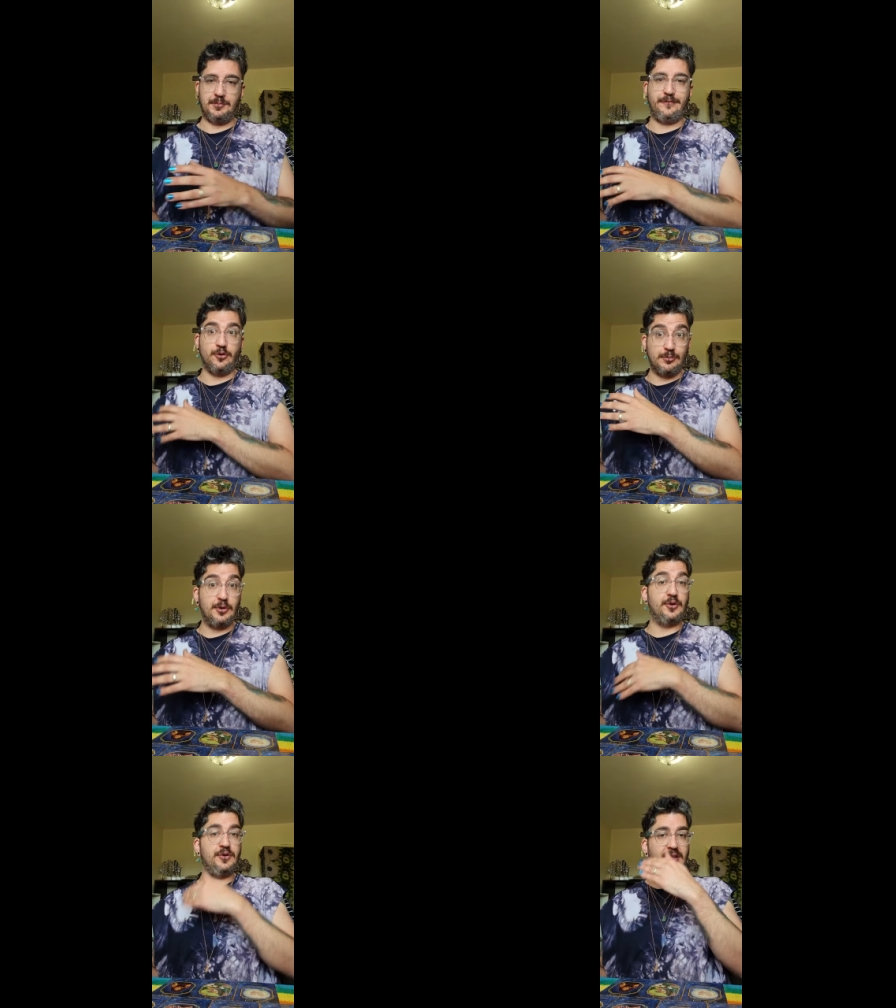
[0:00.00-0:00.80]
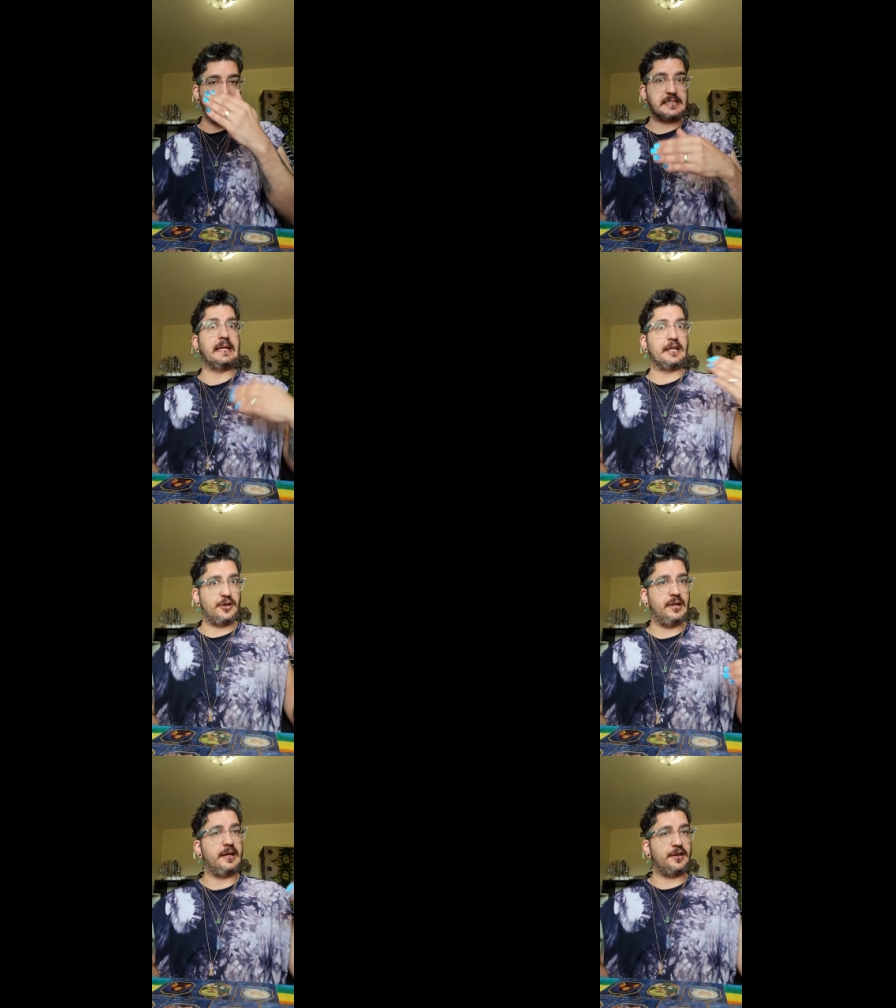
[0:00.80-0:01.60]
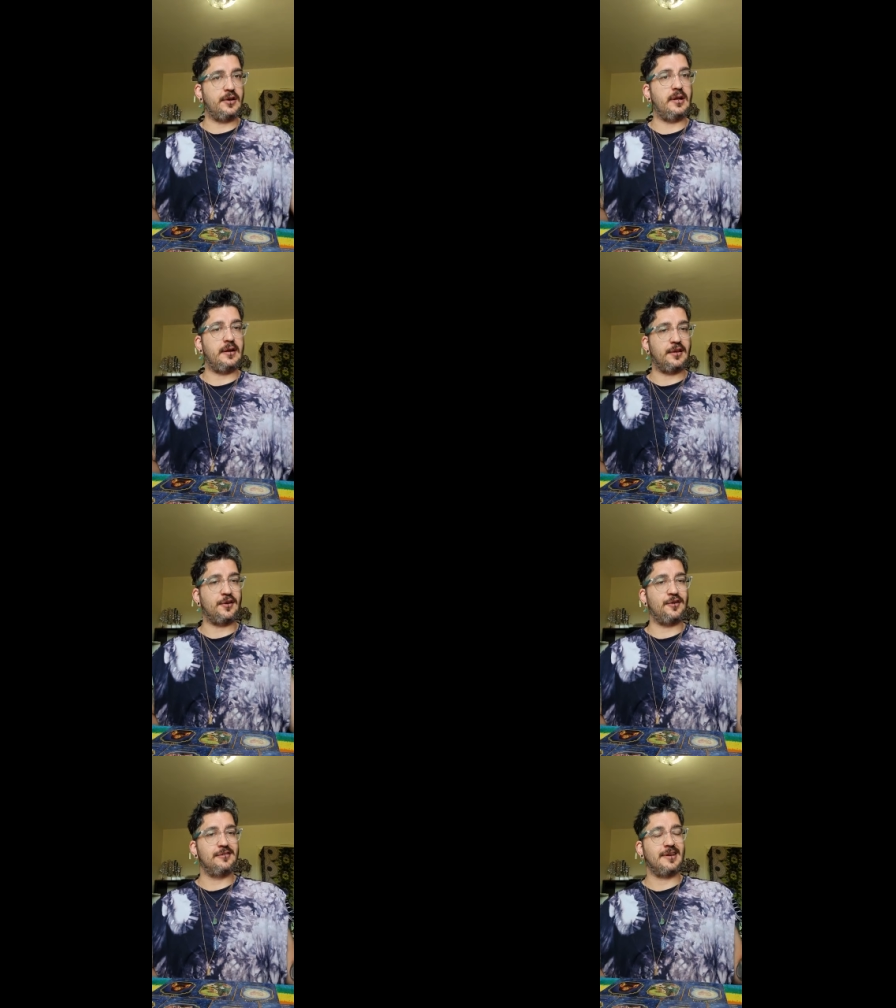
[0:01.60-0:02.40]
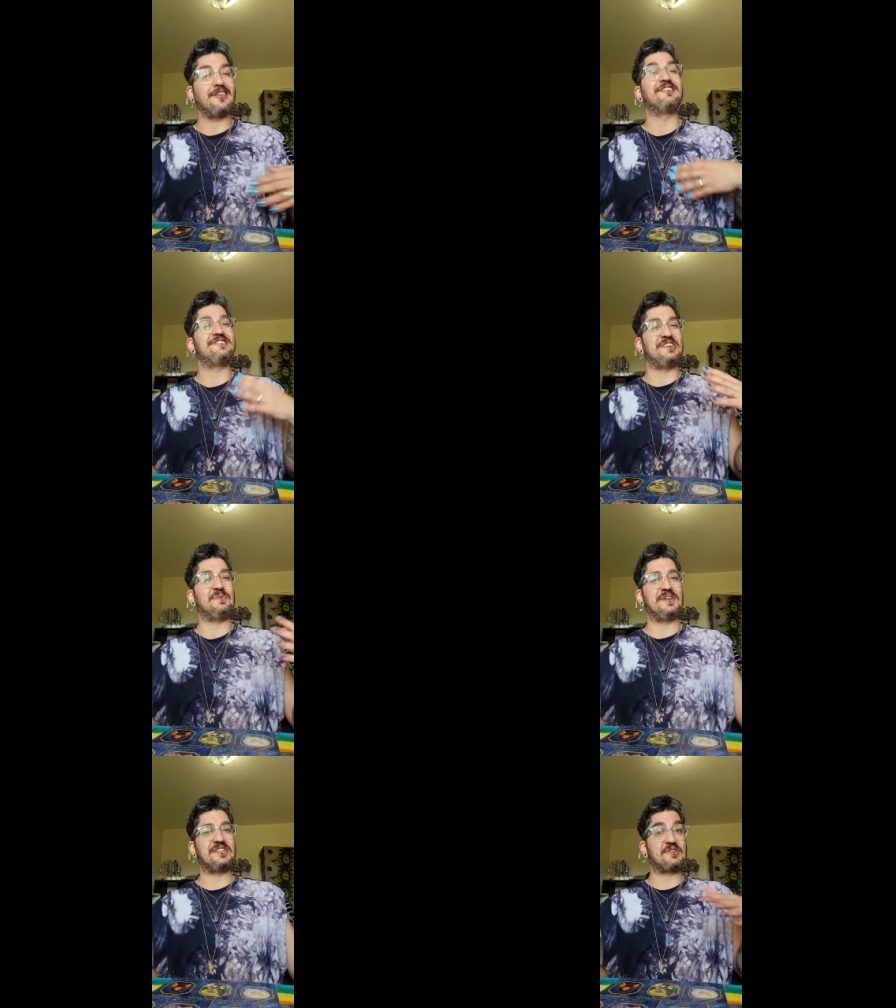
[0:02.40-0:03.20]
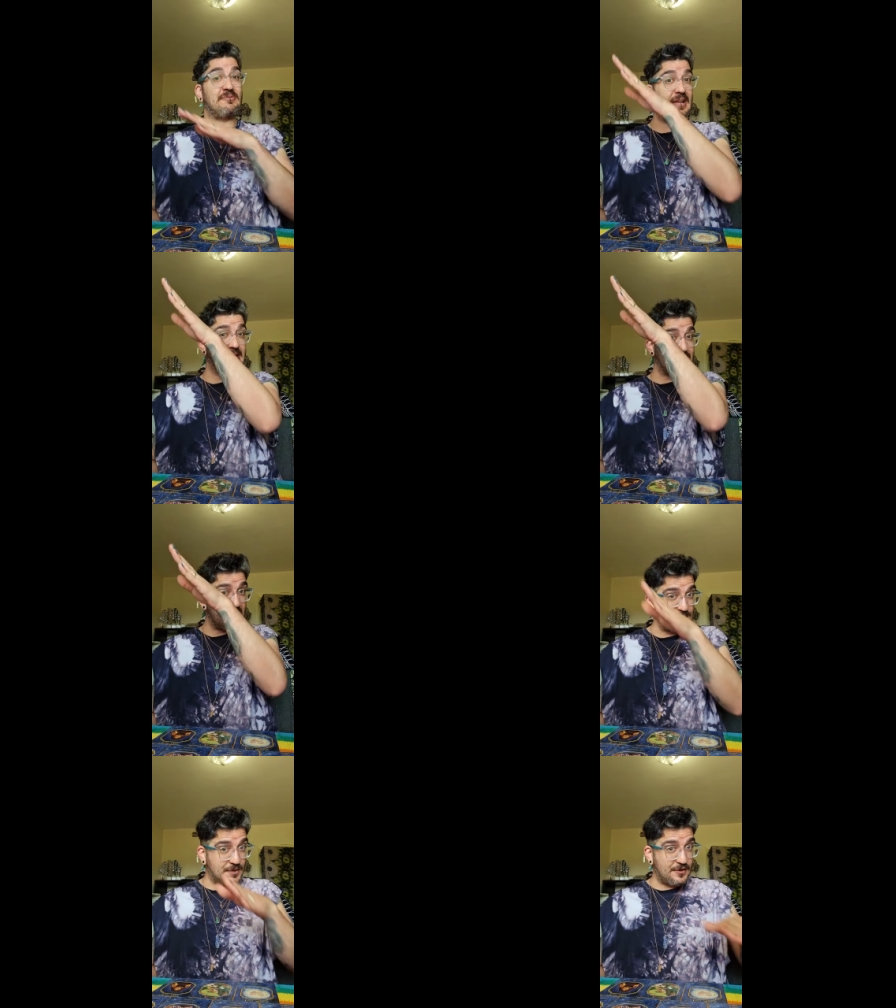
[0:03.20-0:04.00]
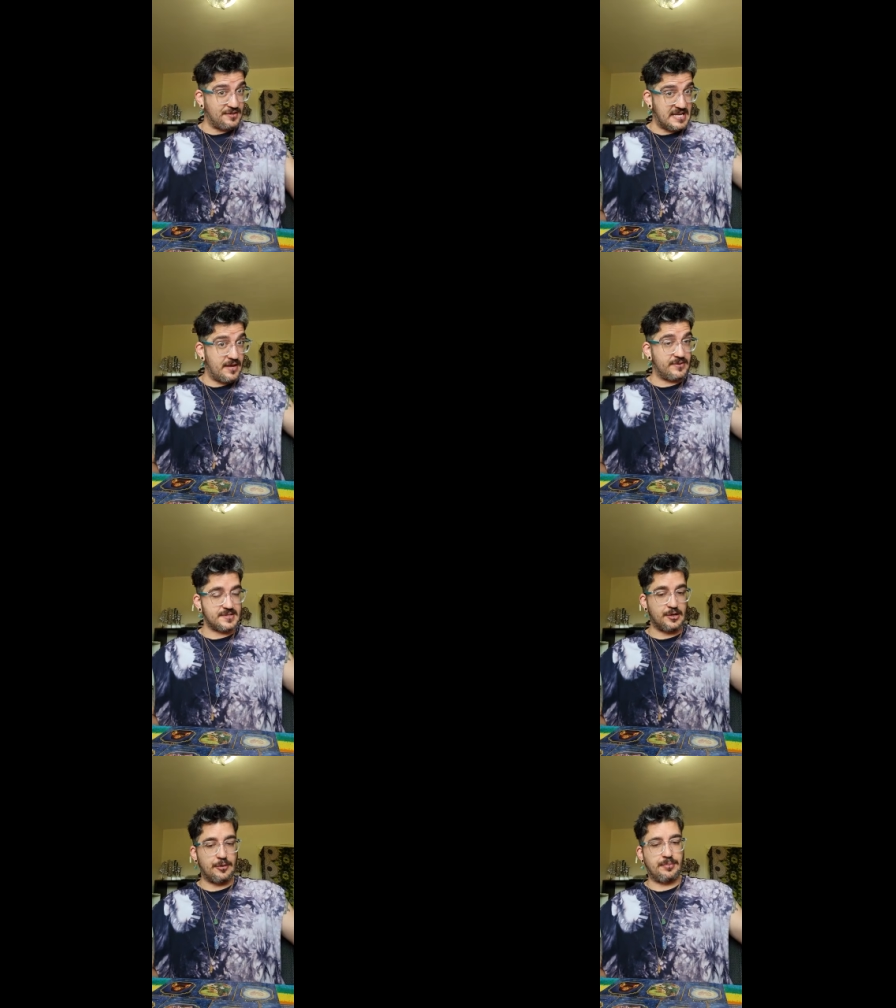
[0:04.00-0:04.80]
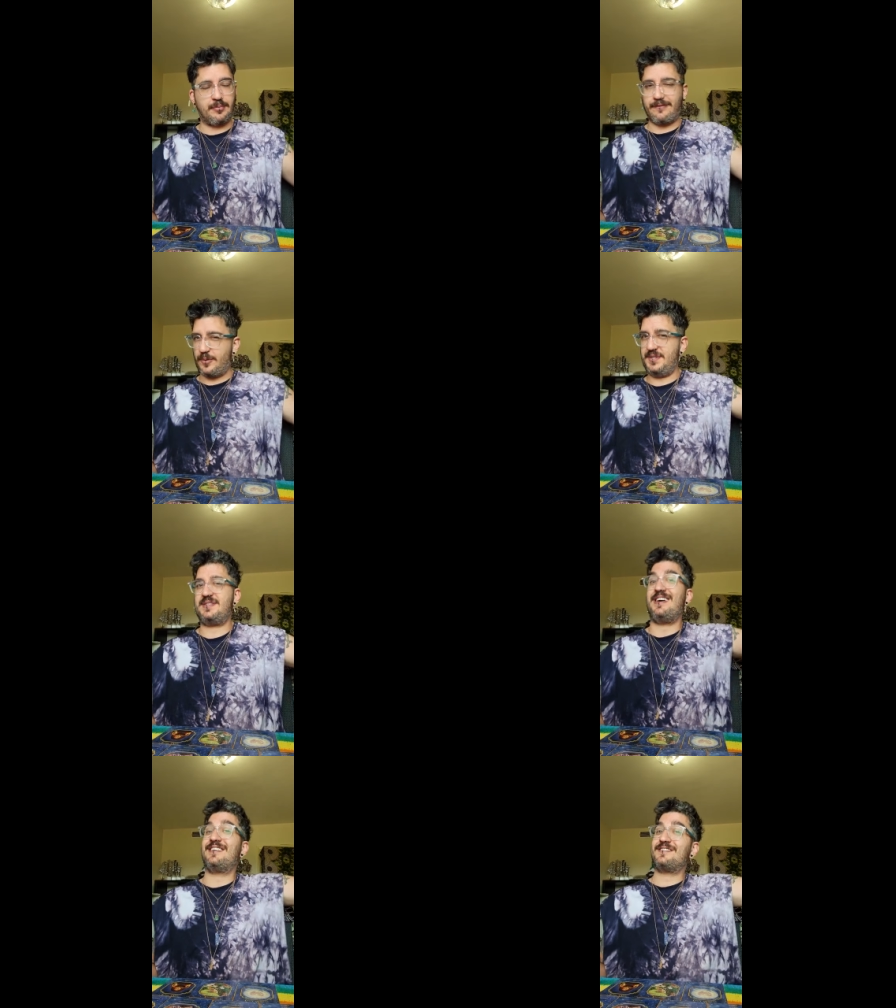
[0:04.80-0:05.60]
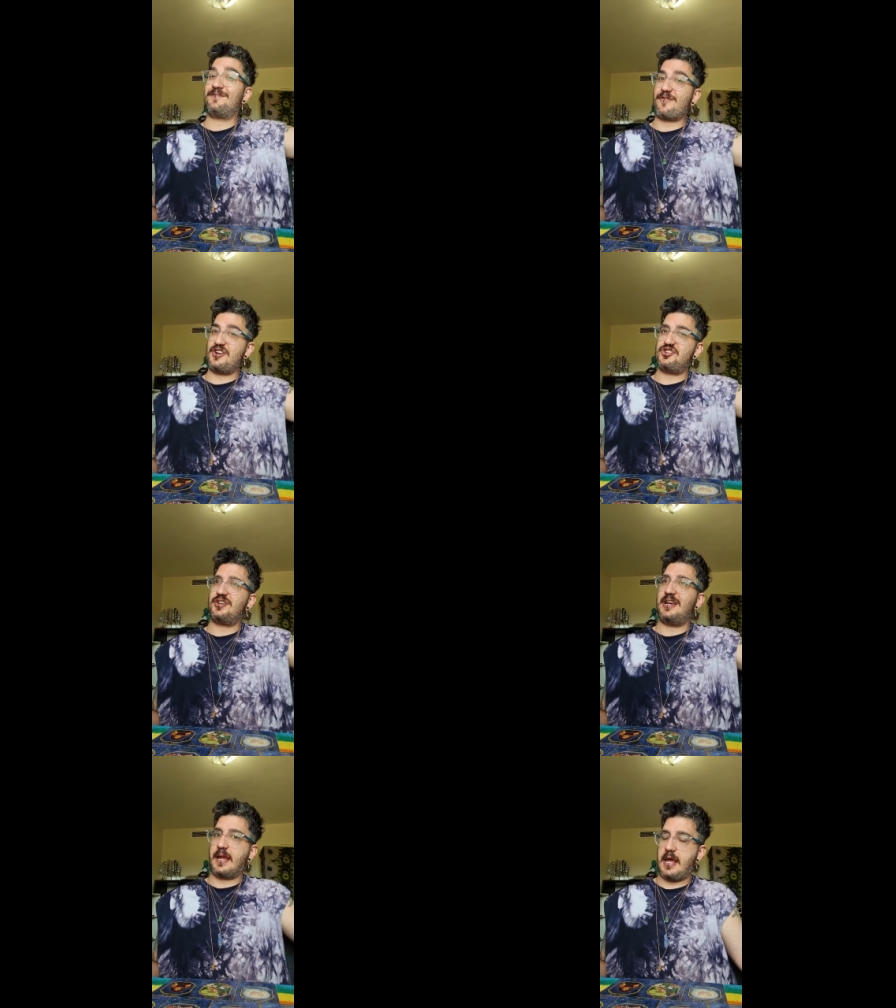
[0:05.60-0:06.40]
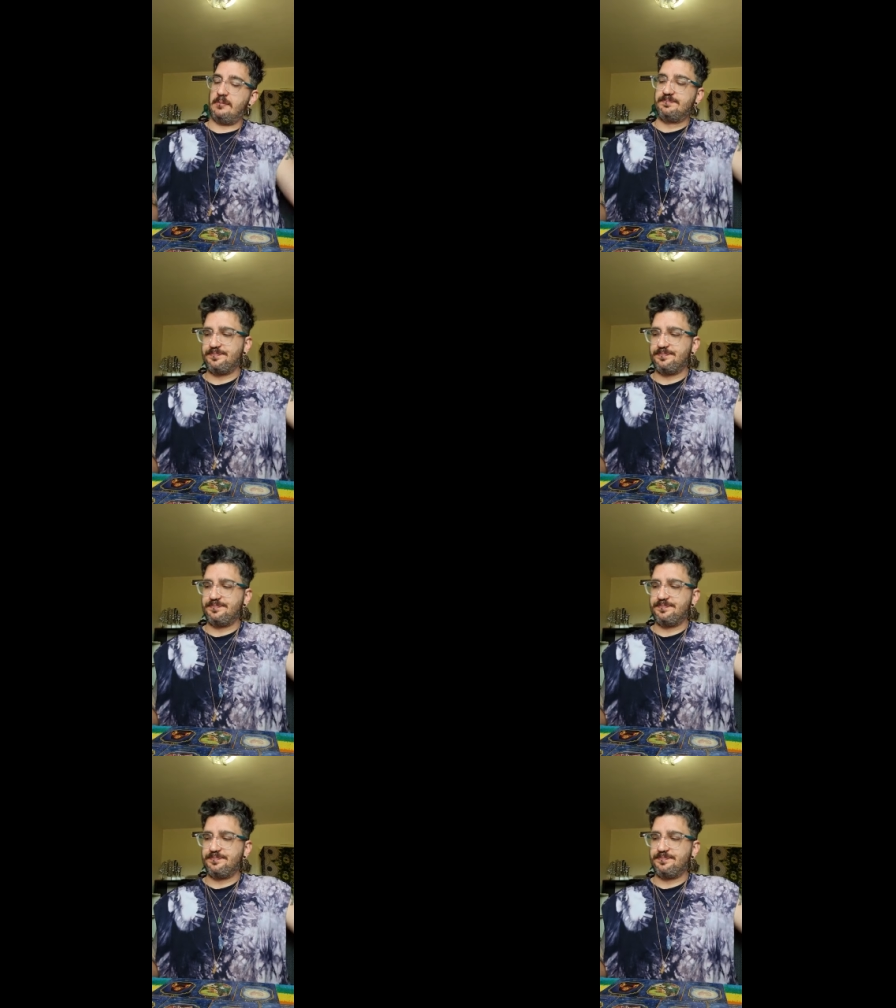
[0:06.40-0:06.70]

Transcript: full moon, it's letting go, letting go, letting go, and continuing to release as we go down the slope before we start fresh again.